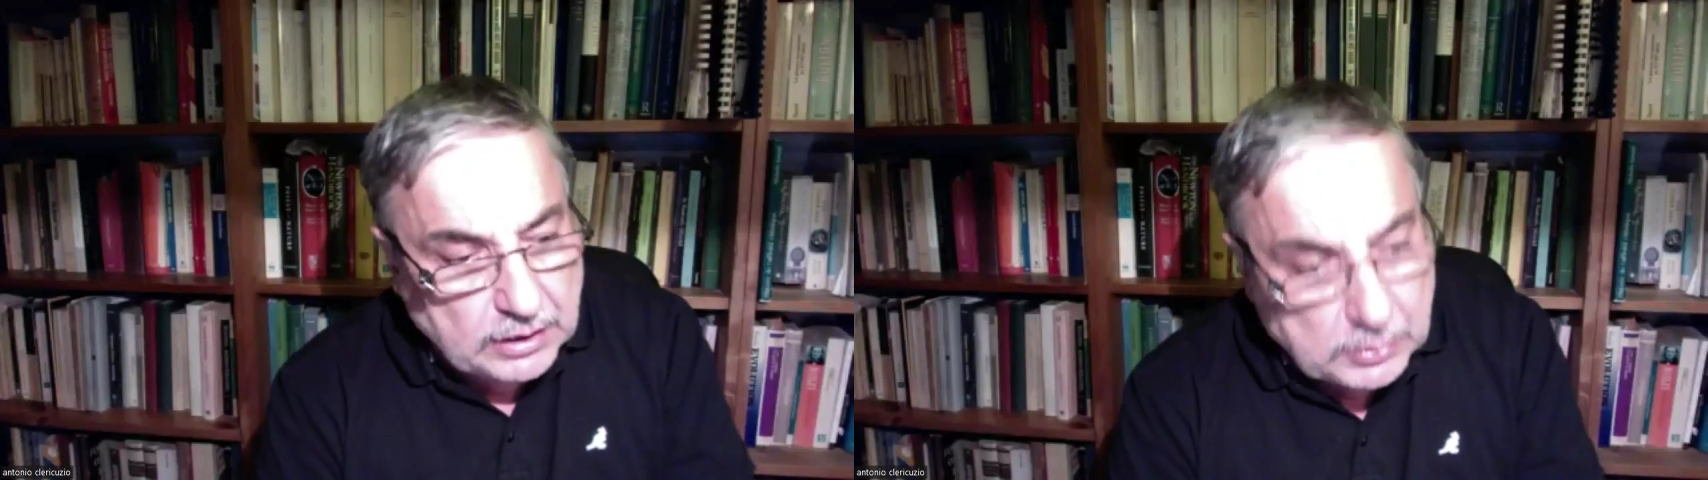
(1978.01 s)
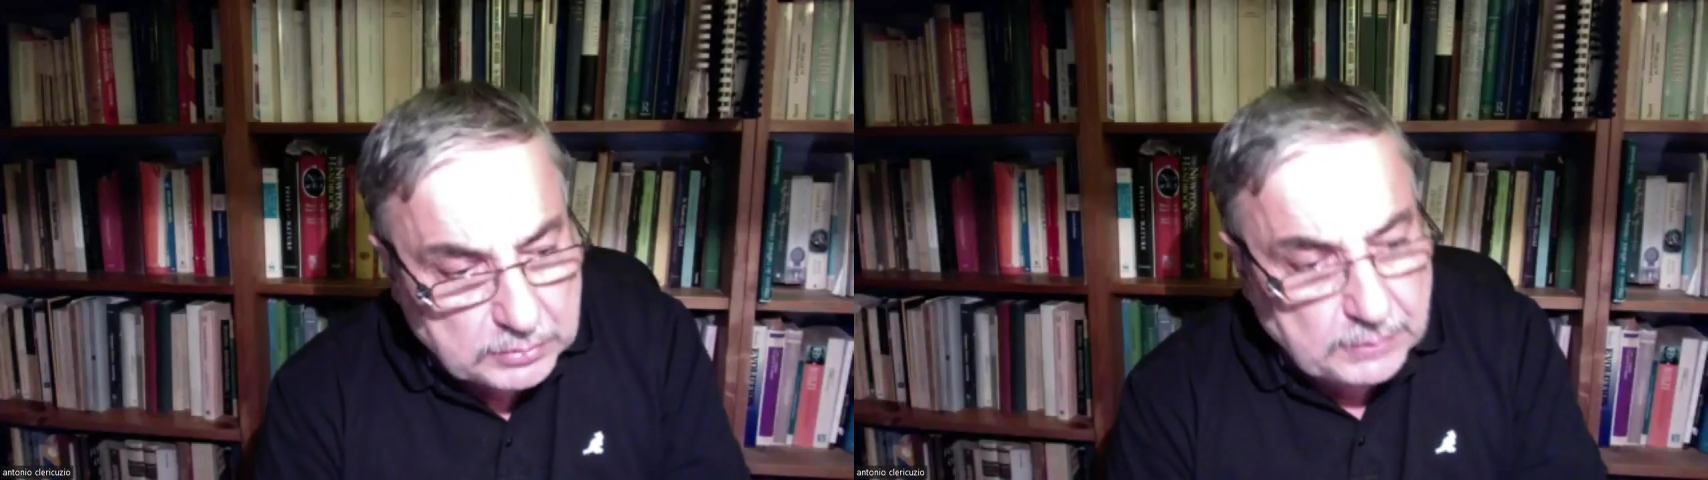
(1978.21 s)

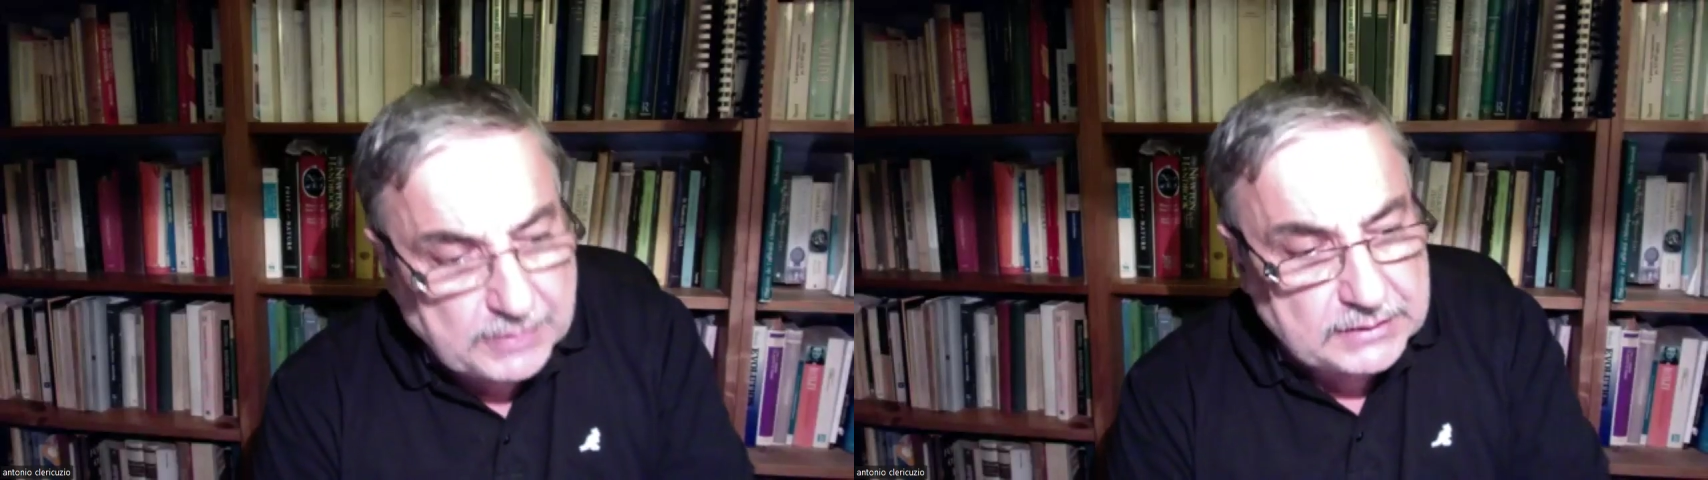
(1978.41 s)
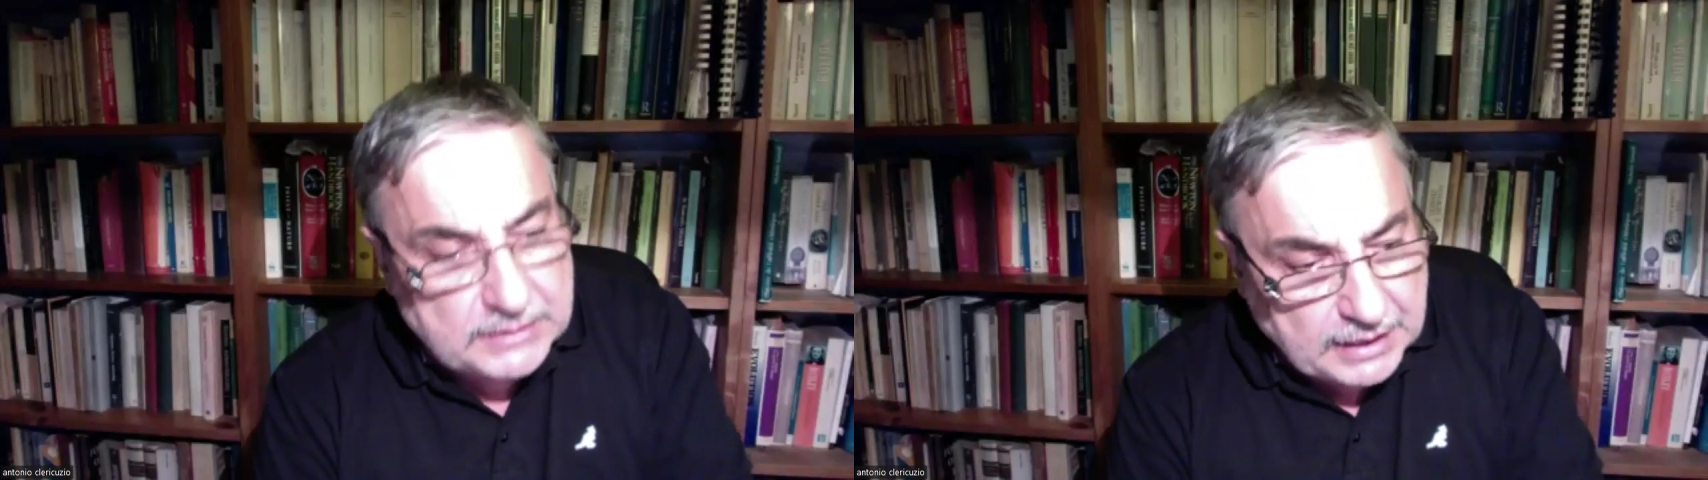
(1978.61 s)

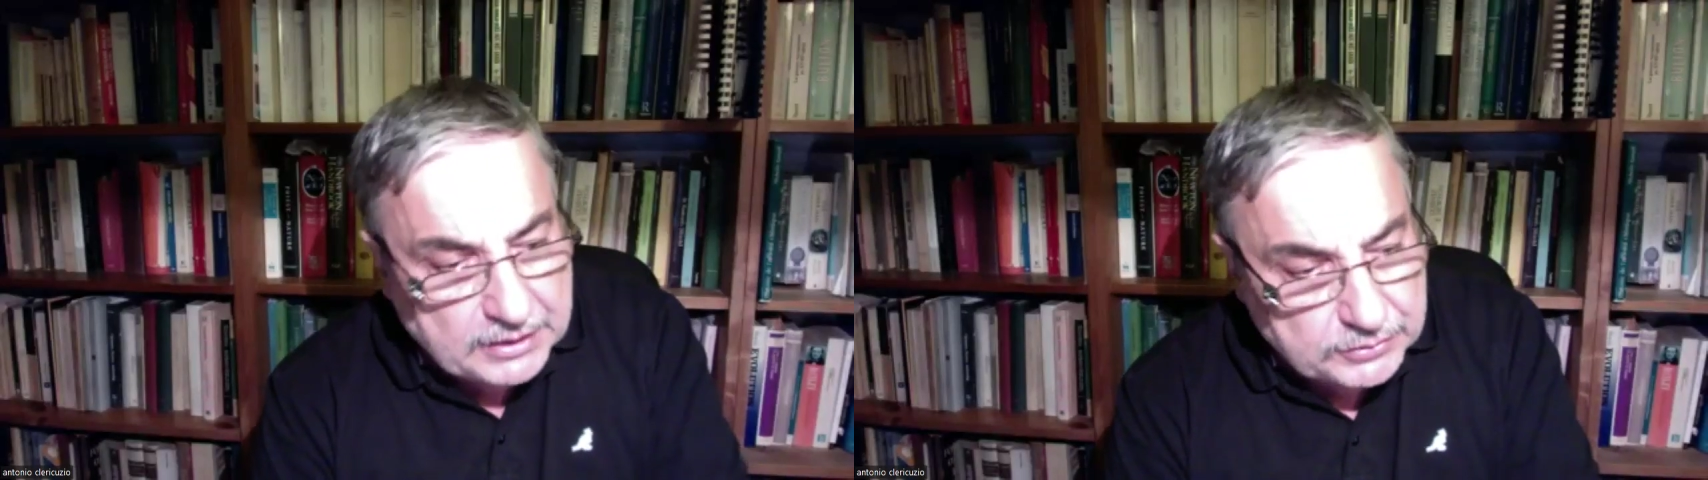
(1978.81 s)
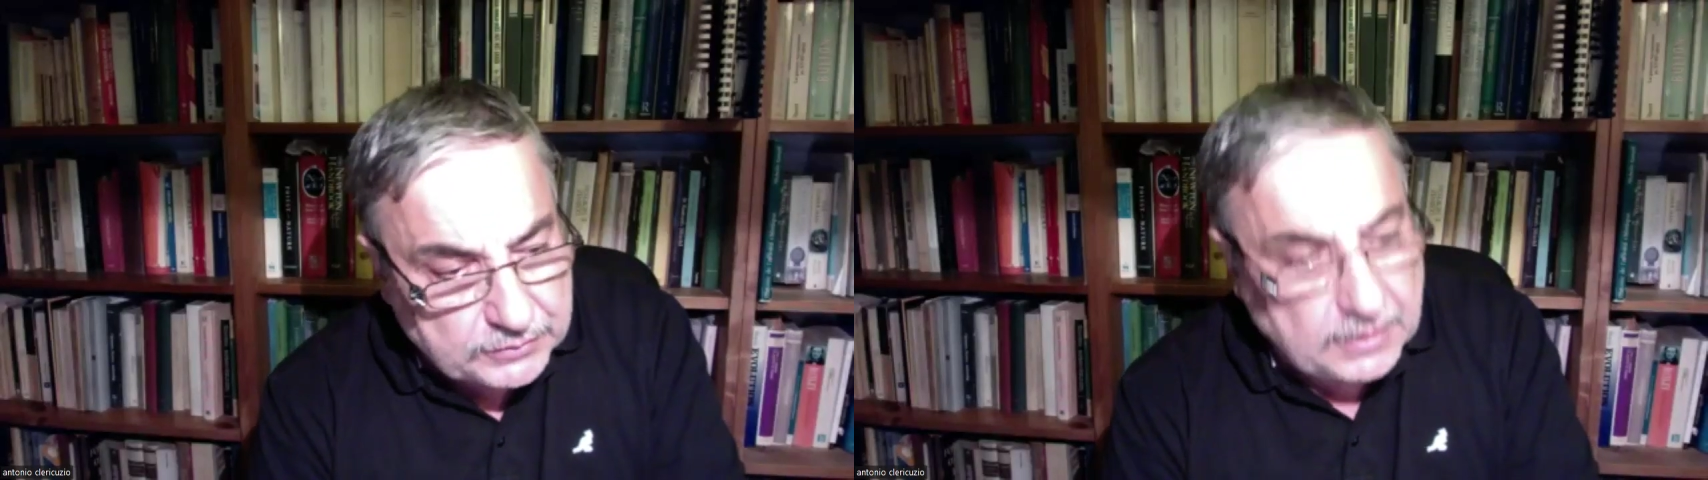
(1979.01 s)
ultimate in
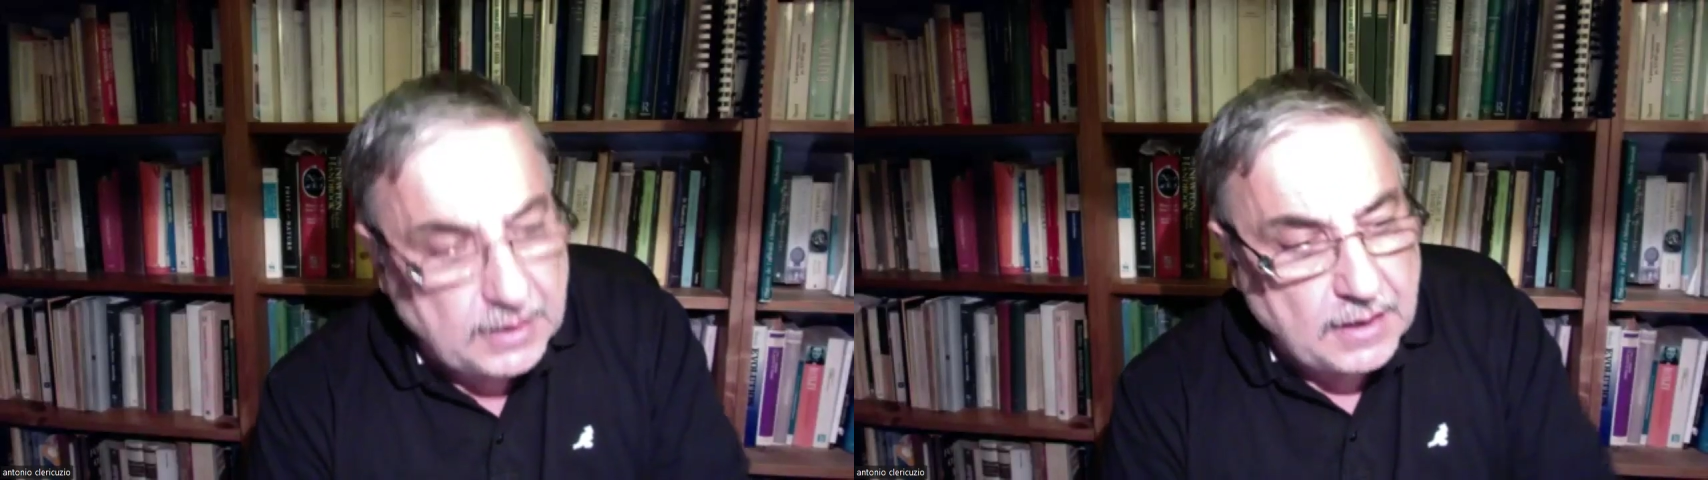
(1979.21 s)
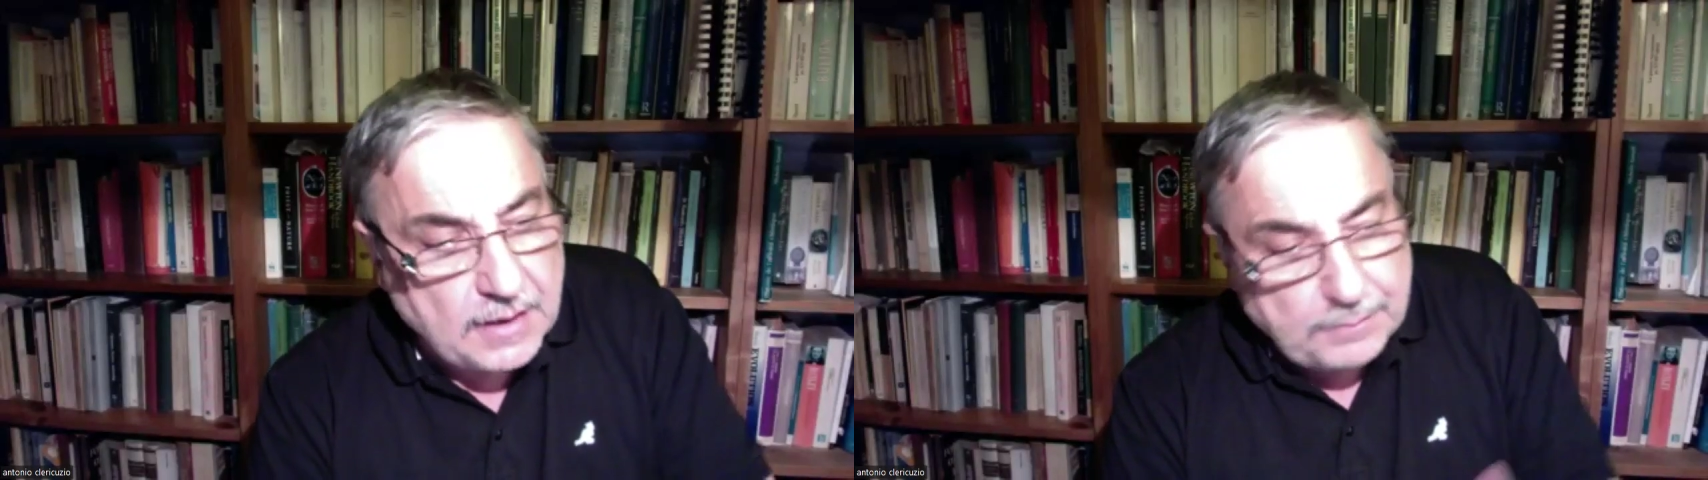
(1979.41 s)
nature,
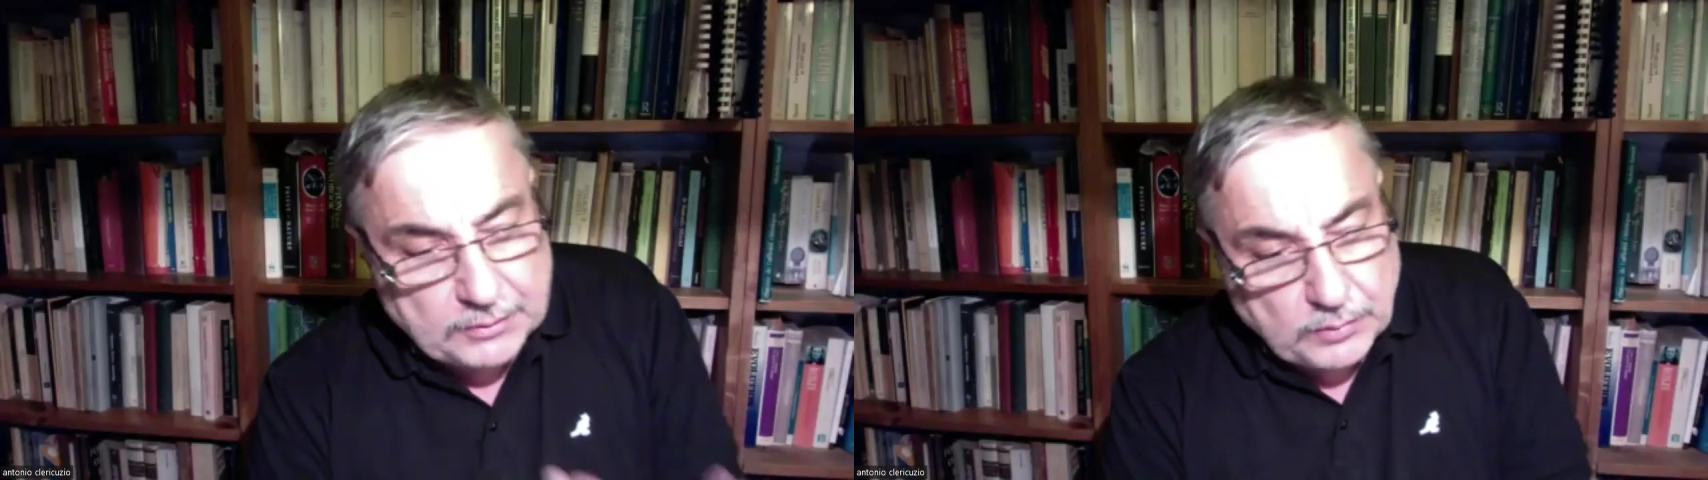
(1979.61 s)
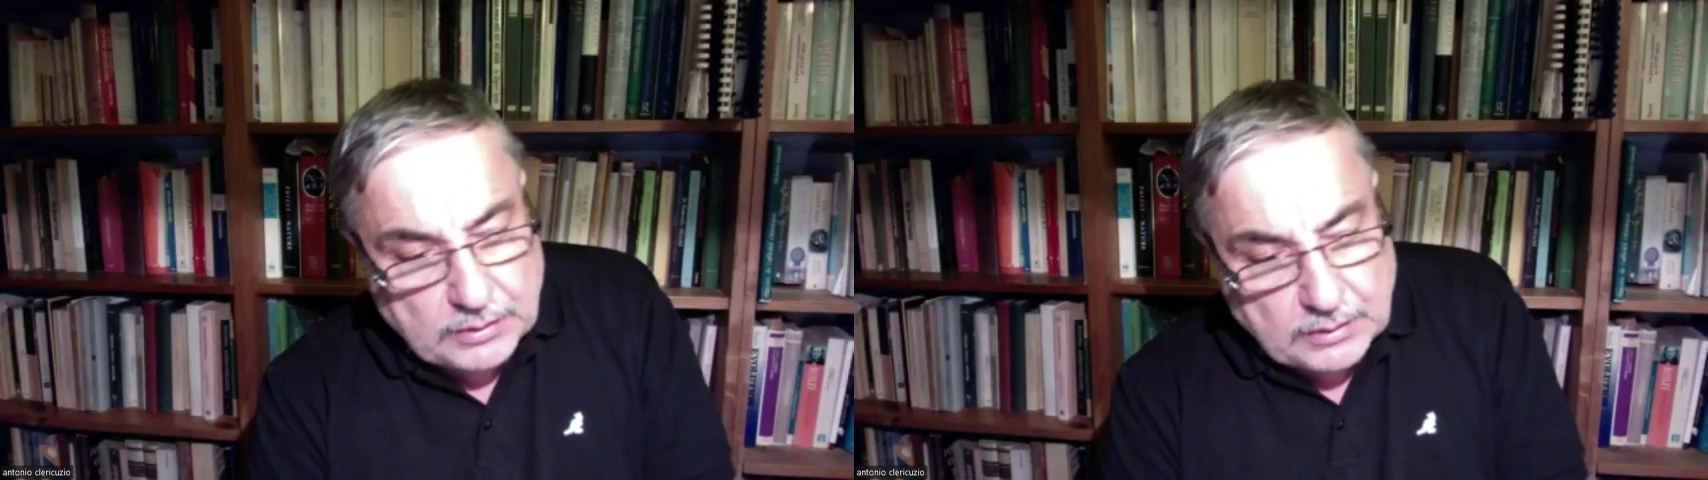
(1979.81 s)
but whether